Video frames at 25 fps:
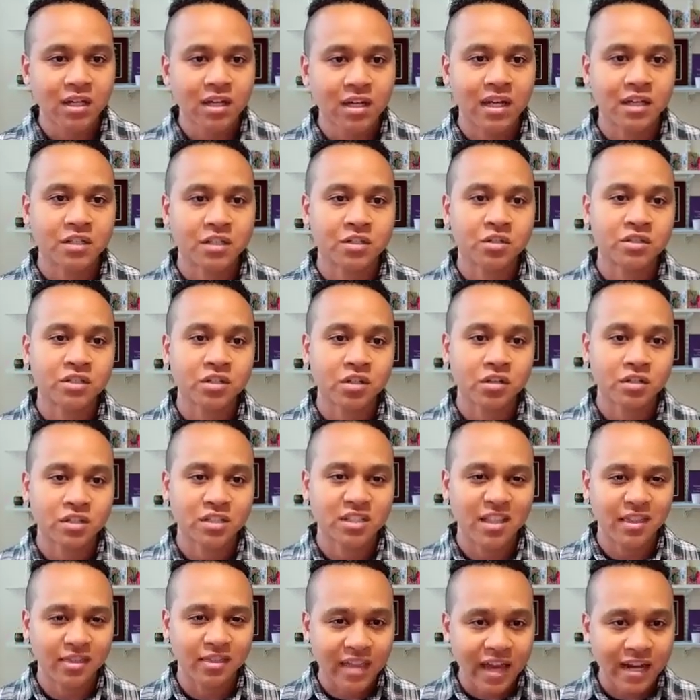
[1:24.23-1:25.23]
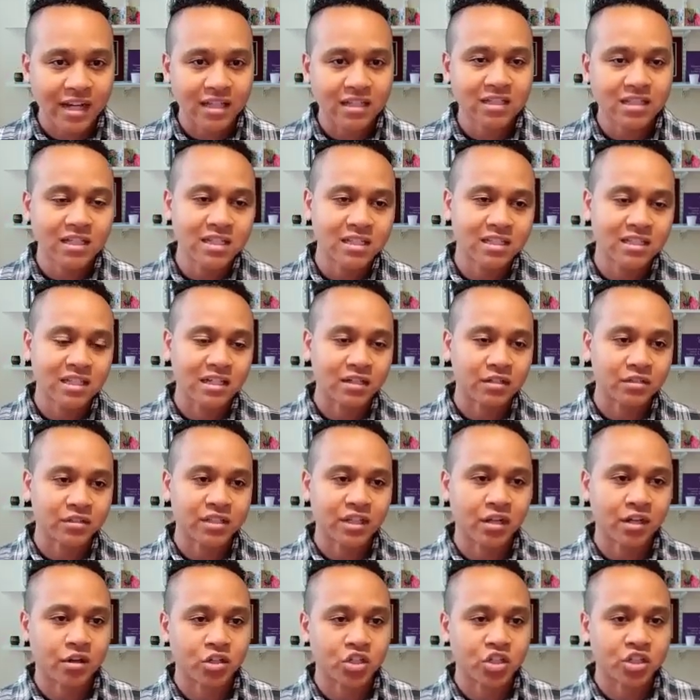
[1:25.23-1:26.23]
And so these are synthetic T cells that
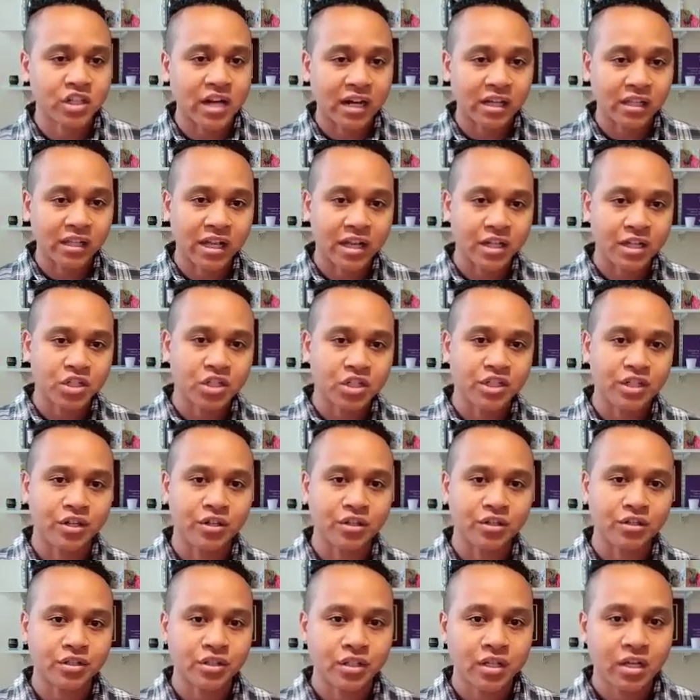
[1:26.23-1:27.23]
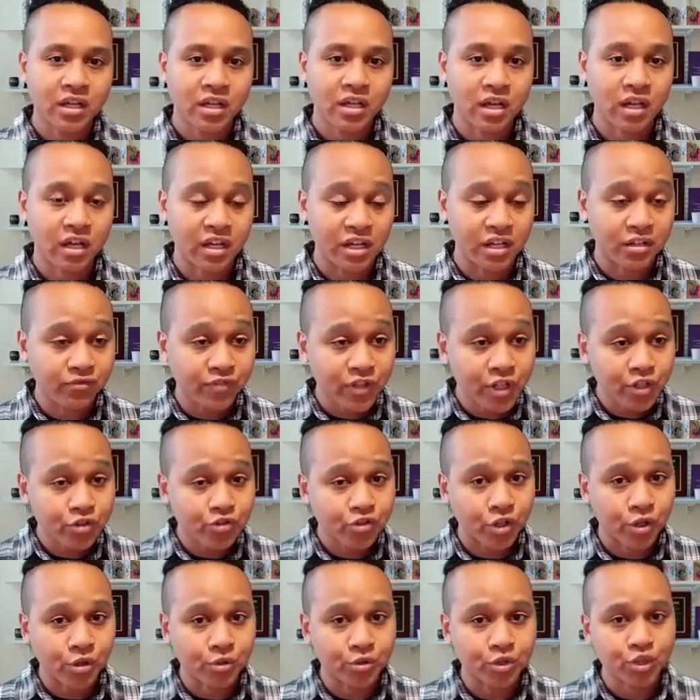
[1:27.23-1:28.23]
are genetically engineered in
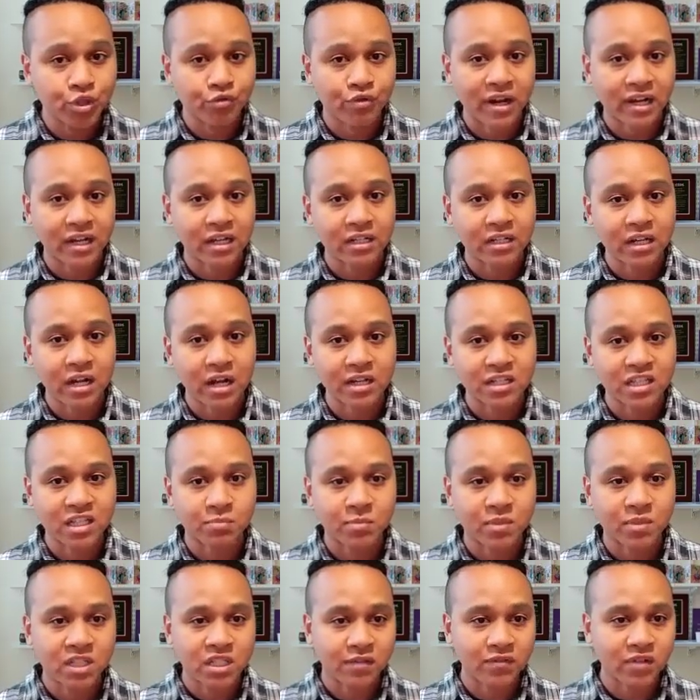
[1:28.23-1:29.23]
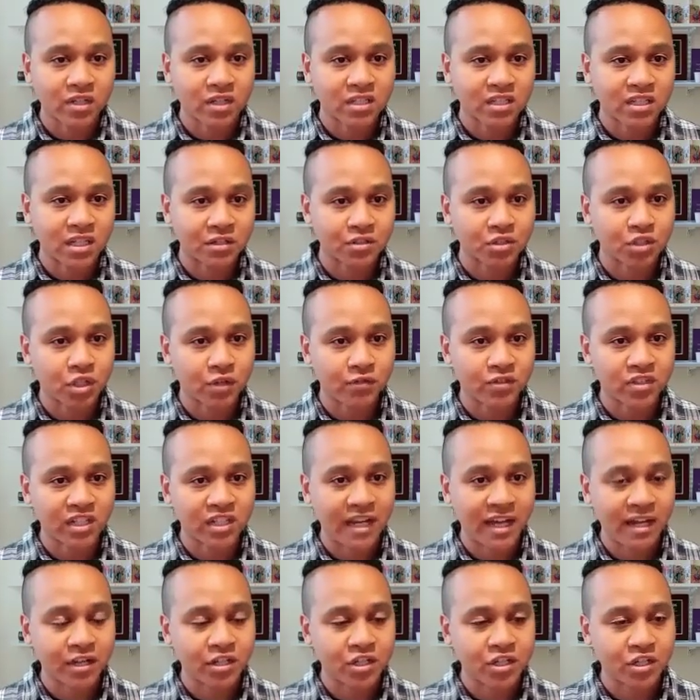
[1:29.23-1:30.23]
vitro to recognize specific cell surface
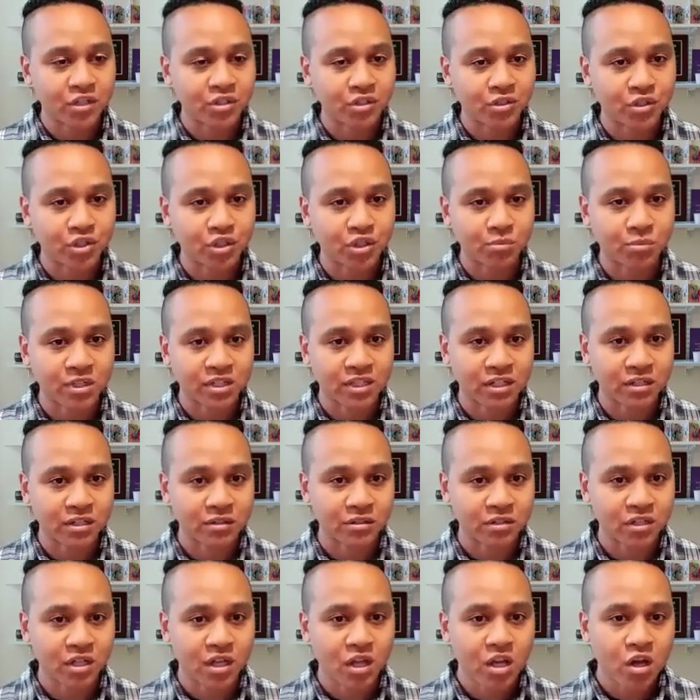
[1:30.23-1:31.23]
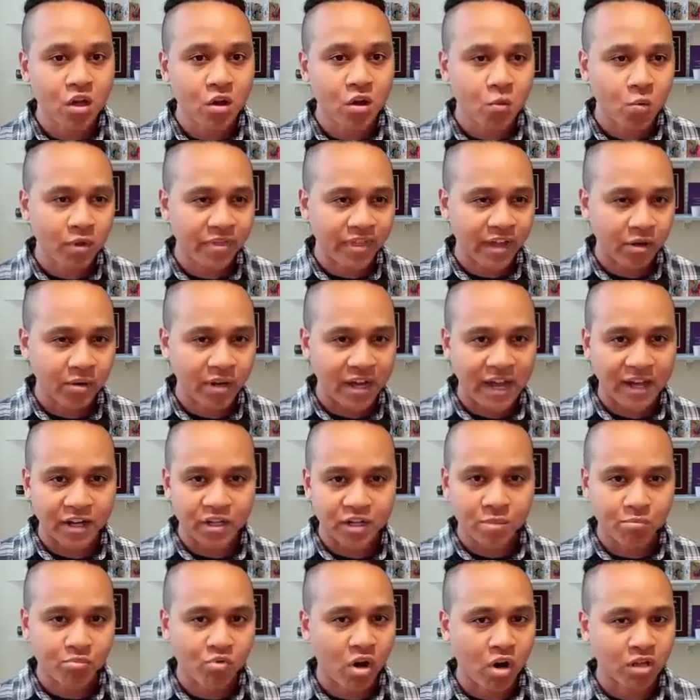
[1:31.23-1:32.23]
antigens on tumor cells without
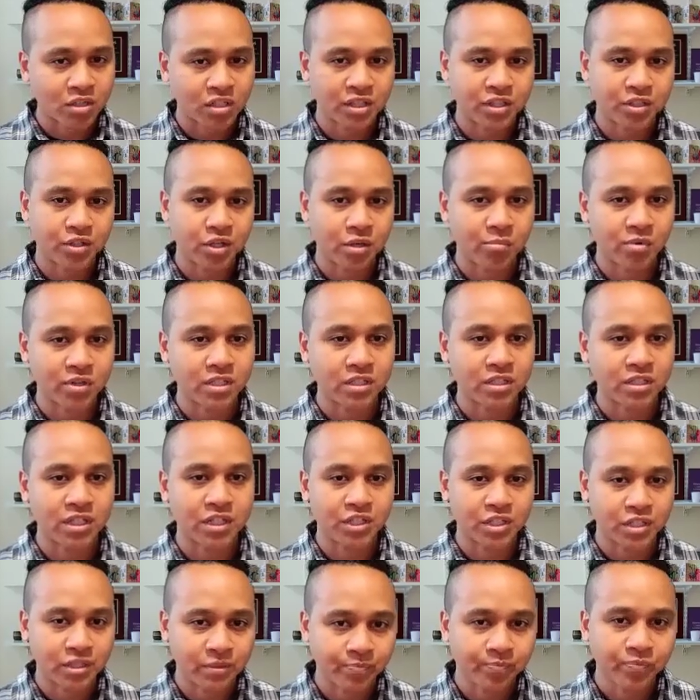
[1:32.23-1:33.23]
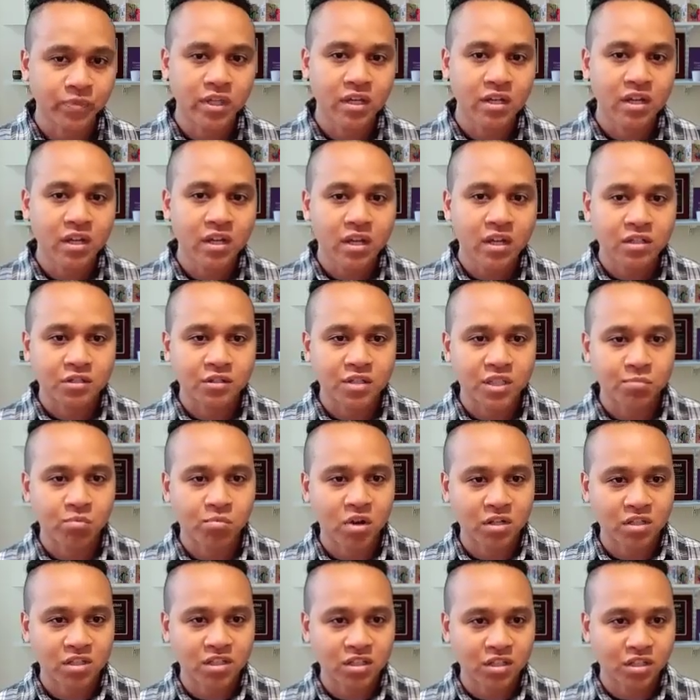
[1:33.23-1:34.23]
antigen processing or presentation. So this
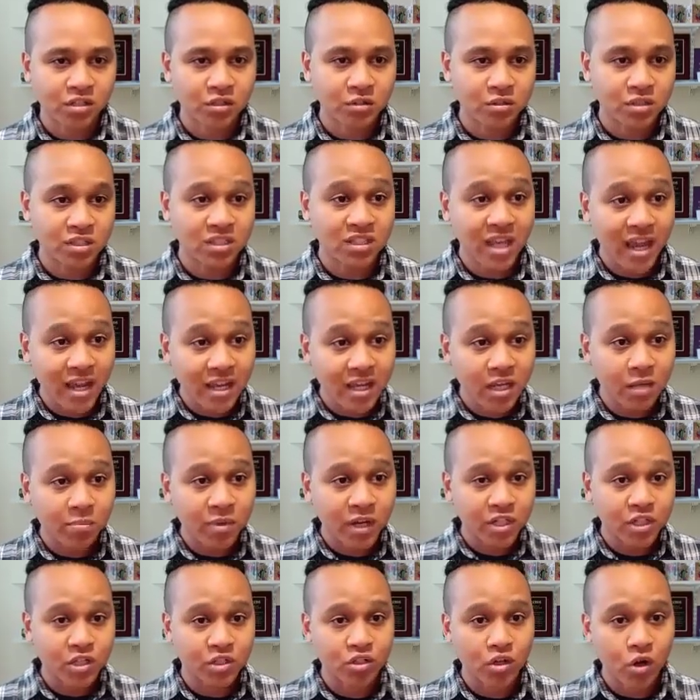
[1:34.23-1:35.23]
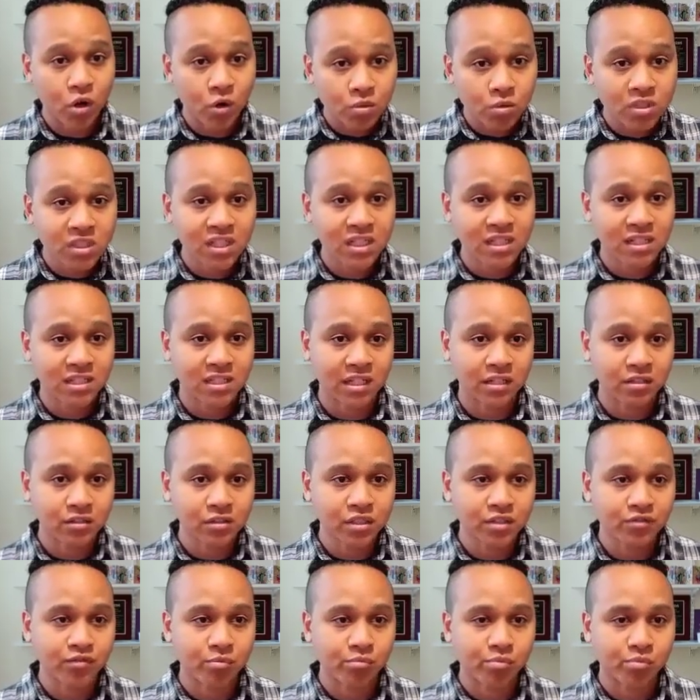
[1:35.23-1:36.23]
process includes taking a patient's own T cells
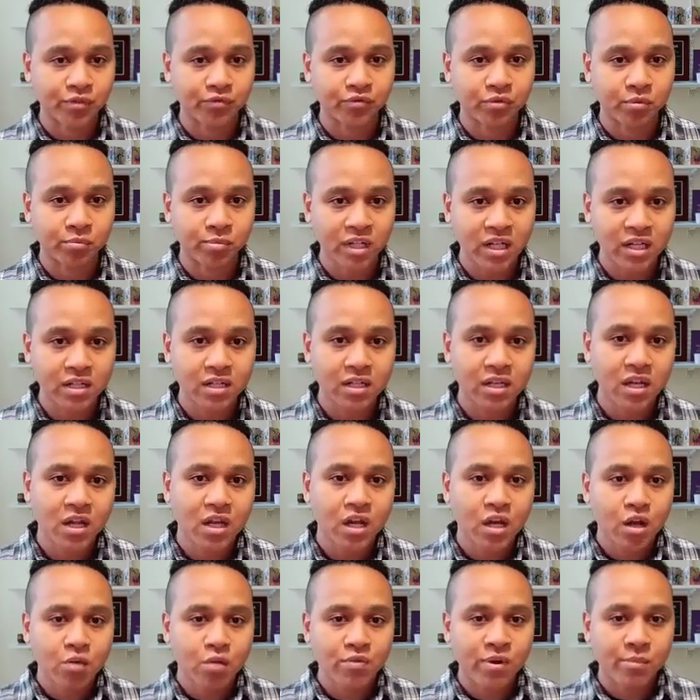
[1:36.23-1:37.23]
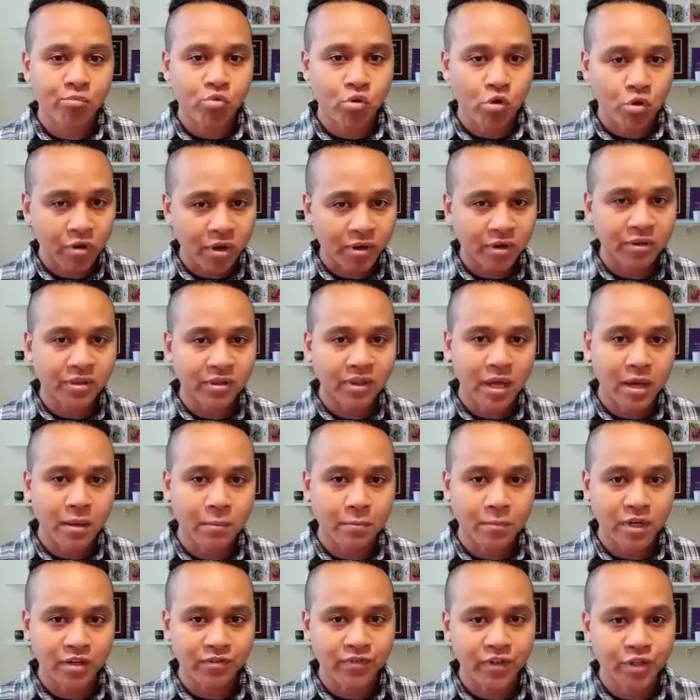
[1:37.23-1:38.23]
from peripheral blood, reprogramming them
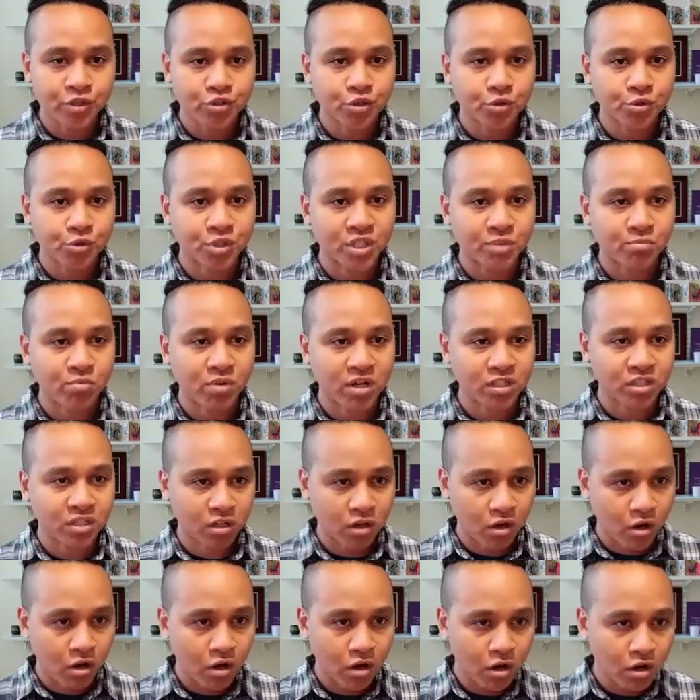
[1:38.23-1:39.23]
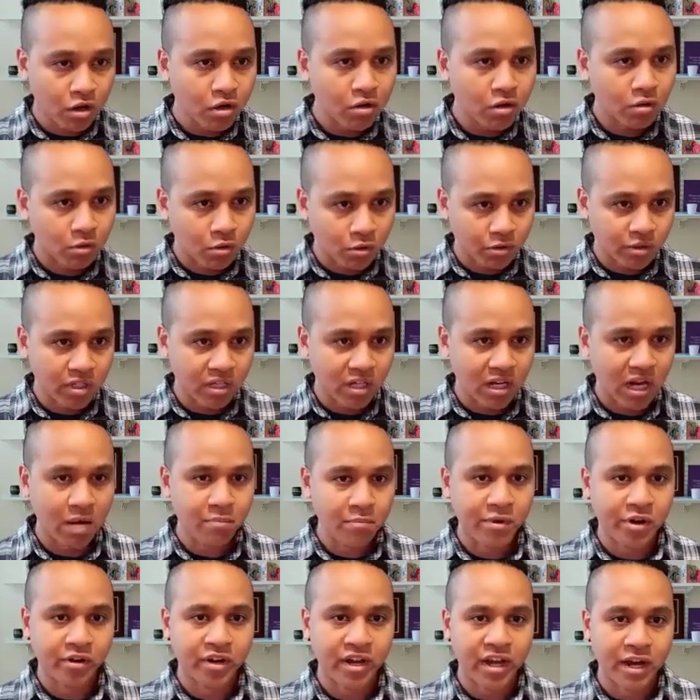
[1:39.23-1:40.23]
in vitro to express the CAR, or the
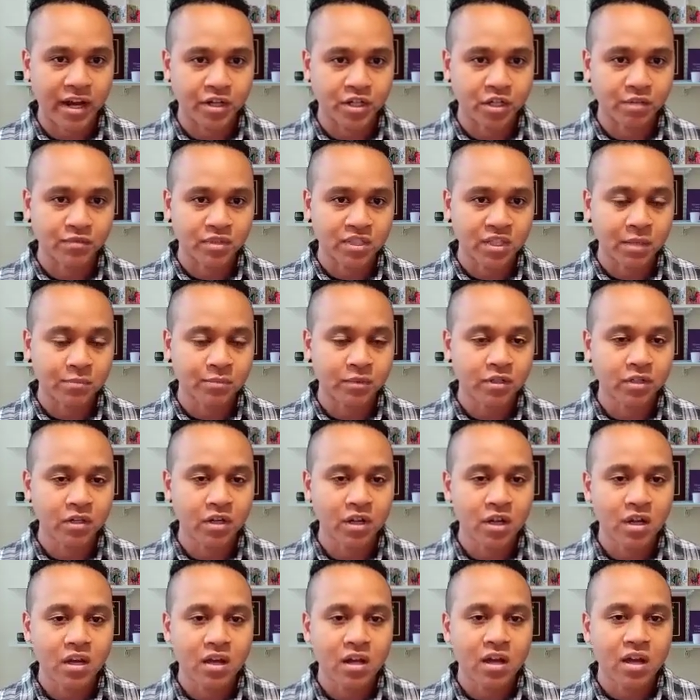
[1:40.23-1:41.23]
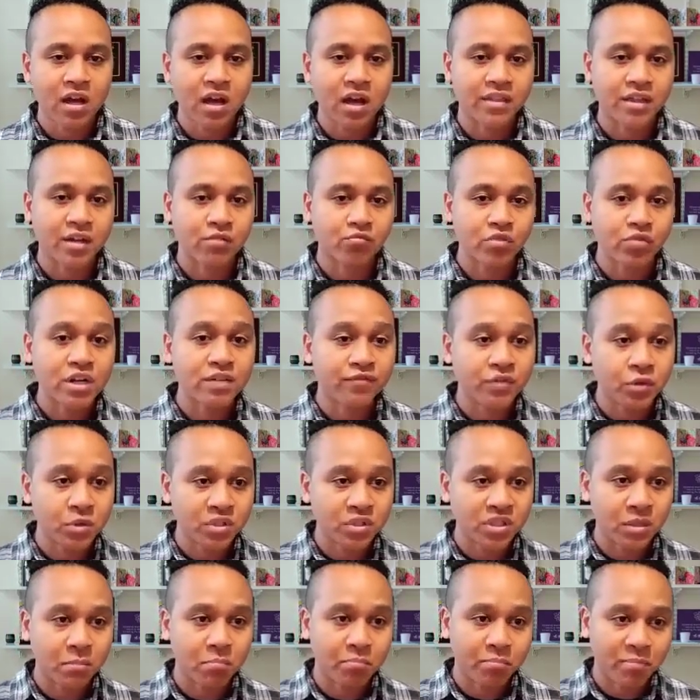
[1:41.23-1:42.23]
chimeric antigen receptor, and then reinfusing
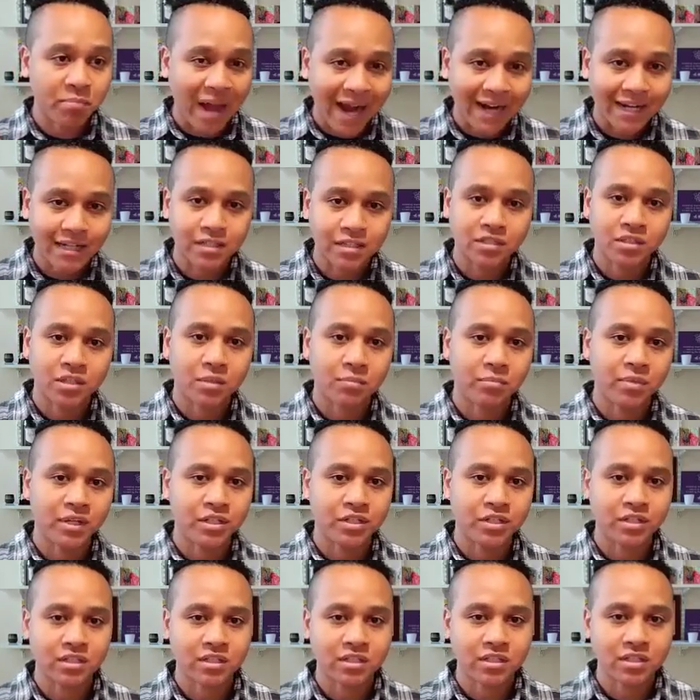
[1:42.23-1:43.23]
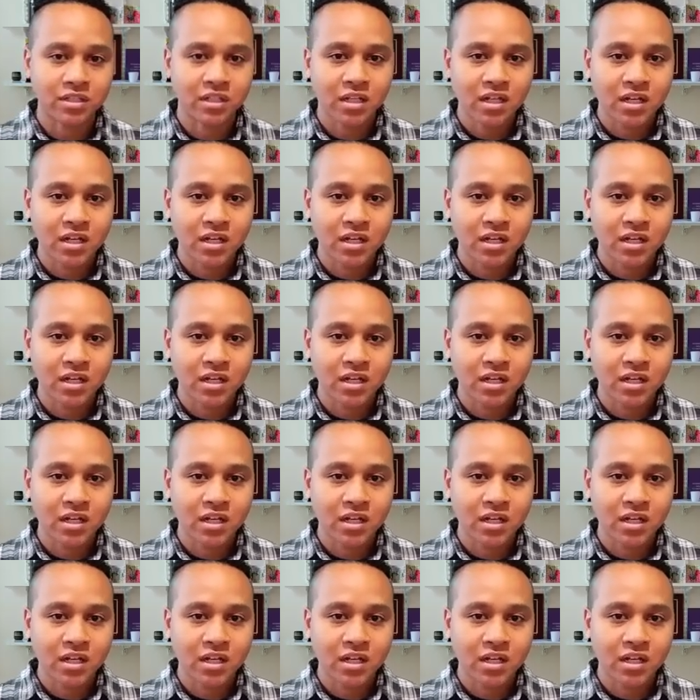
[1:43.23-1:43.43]
them back into the patient.